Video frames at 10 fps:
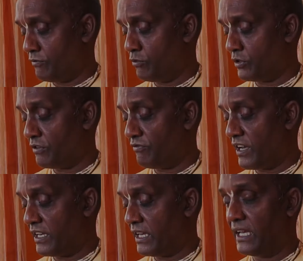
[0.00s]
earth, water,
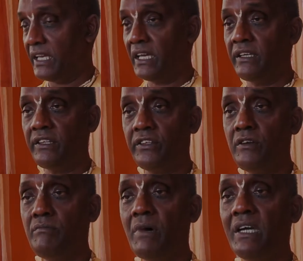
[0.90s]
fire, air,
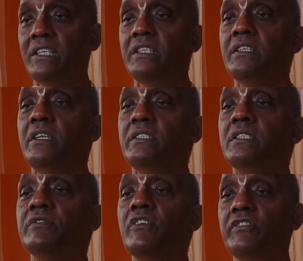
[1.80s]
ether, mind,
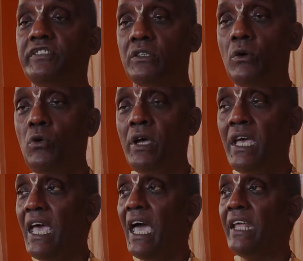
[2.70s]
intelligence, false
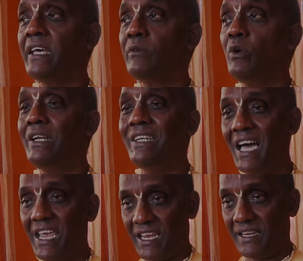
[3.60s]
ego, and that will
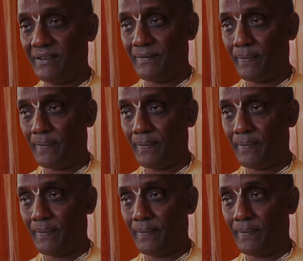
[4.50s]
die.